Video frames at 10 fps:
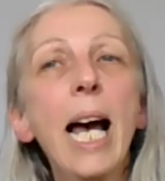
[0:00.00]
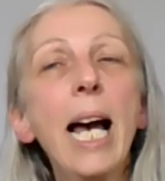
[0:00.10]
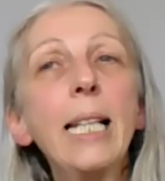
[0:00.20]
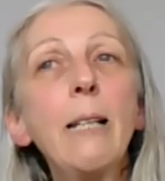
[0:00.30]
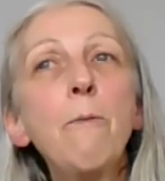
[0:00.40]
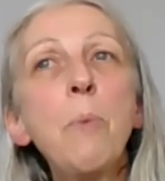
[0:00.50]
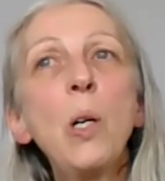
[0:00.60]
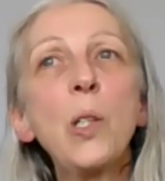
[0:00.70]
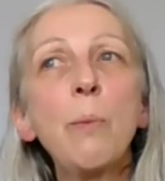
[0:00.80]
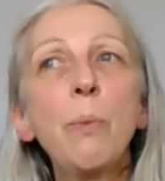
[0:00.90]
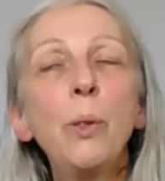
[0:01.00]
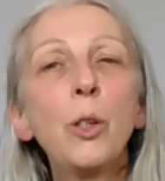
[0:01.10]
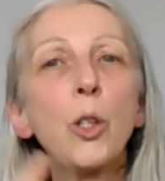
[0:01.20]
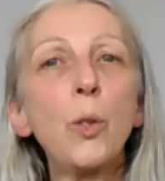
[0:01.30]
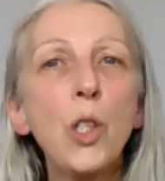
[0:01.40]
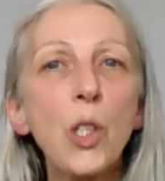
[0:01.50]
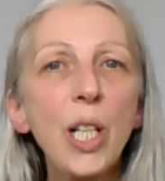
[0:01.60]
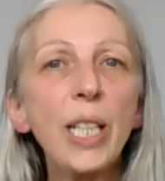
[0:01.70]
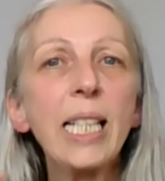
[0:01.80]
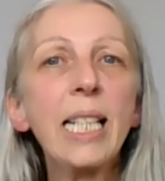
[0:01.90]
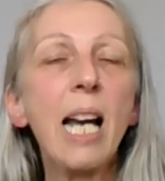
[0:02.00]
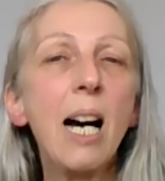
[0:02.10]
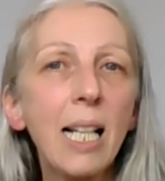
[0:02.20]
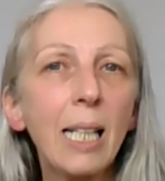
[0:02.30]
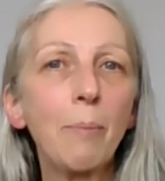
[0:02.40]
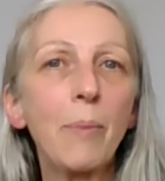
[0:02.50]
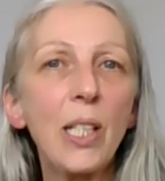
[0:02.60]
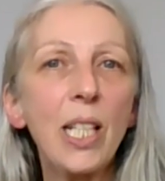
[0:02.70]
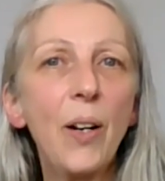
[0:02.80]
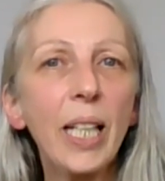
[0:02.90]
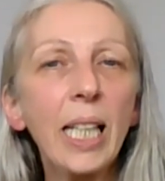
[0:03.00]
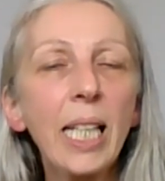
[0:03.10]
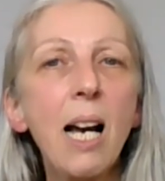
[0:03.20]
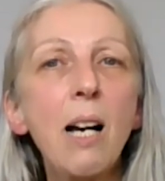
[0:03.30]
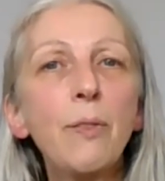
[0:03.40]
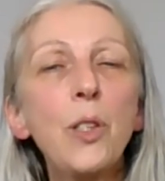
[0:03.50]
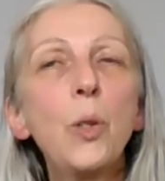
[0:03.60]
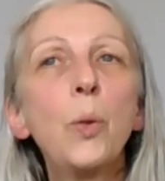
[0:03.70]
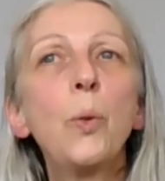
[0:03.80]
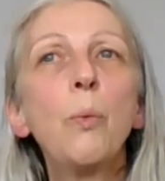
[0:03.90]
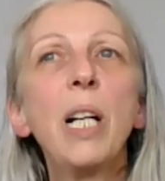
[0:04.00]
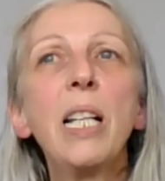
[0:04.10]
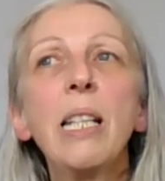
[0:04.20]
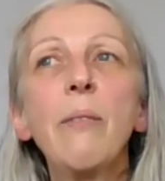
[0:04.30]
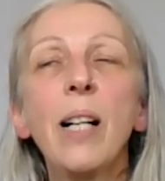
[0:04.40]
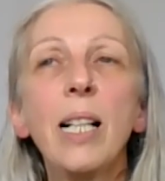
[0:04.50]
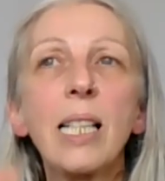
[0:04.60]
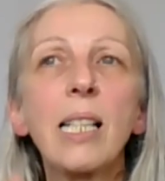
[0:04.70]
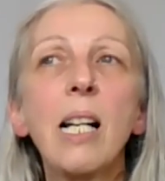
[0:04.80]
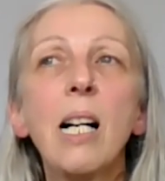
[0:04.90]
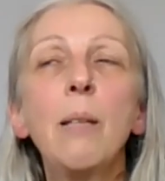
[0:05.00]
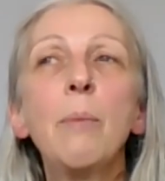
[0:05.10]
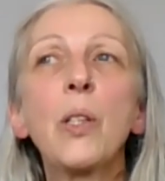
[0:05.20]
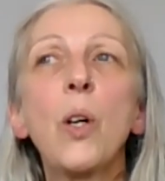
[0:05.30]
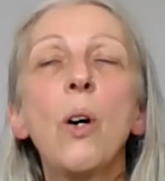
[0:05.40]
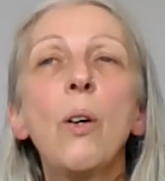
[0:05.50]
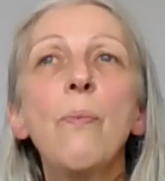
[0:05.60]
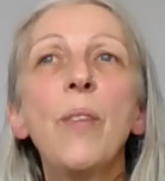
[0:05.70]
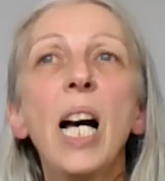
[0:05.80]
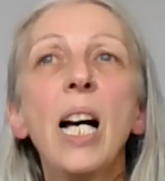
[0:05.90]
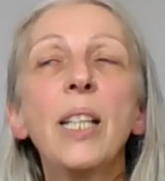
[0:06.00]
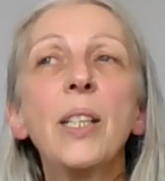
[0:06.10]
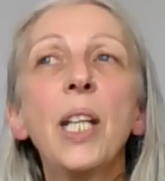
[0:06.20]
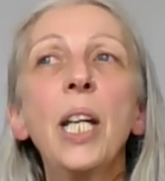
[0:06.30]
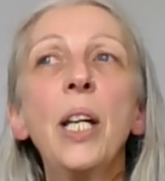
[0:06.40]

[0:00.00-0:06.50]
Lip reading: And if possible, to certain times, in the afternoon when the Vata time is on and